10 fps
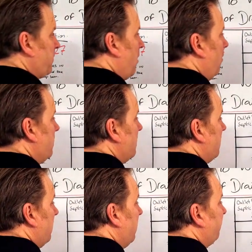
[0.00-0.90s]
All right,
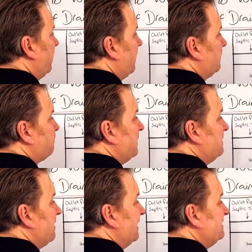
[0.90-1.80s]
if it had
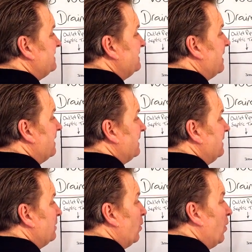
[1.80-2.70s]
been
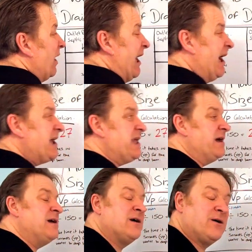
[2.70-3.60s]
99 or
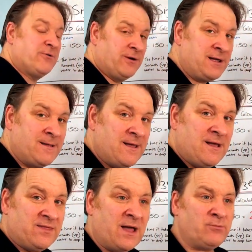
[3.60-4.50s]
higher, right,
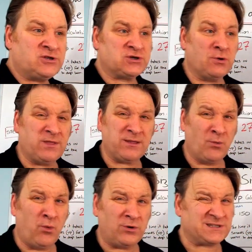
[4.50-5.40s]
that would show that the
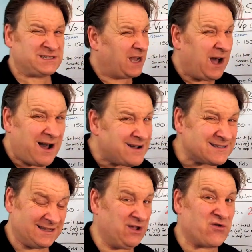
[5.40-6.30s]
water's
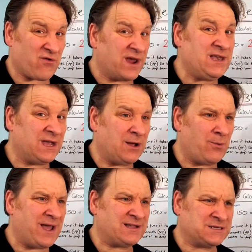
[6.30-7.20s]
hardly draining
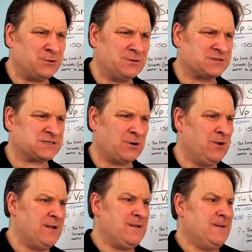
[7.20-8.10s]
away at all. So,